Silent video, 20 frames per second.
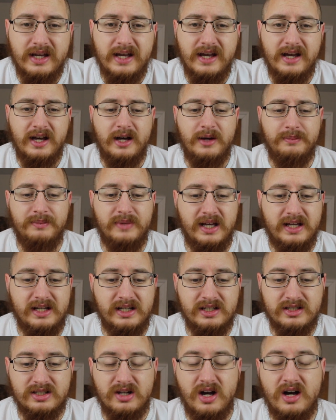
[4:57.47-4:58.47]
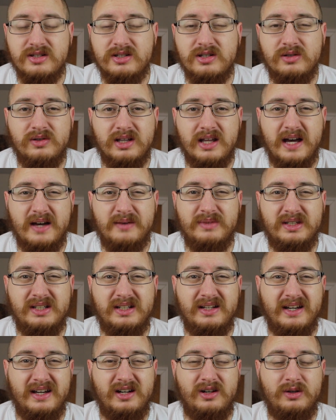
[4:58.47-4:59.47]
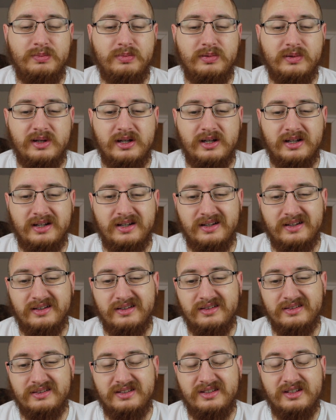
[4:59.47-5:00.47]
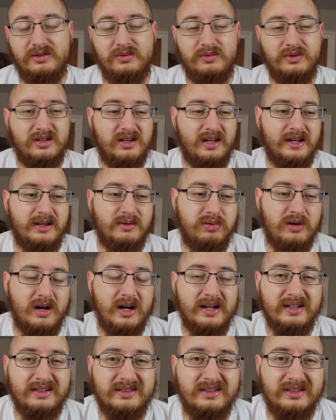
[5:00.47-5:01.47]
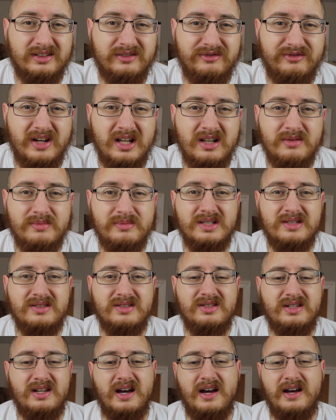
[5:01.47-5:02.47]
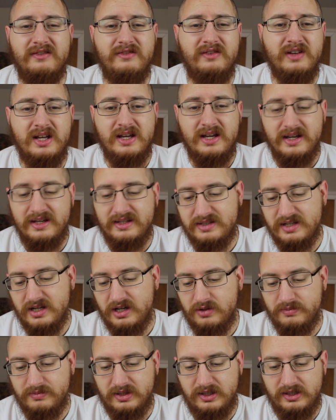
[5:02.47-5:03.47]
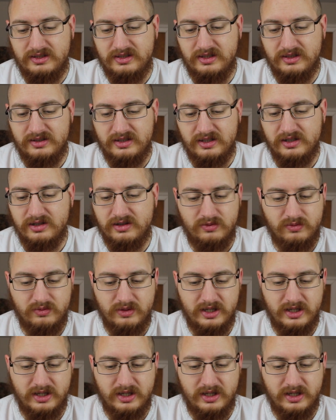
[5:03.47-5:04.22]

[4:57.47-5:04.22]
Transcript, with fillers: Um, and it has also allowed me to help uh, deal with like product and development stuff. It's helped me to deal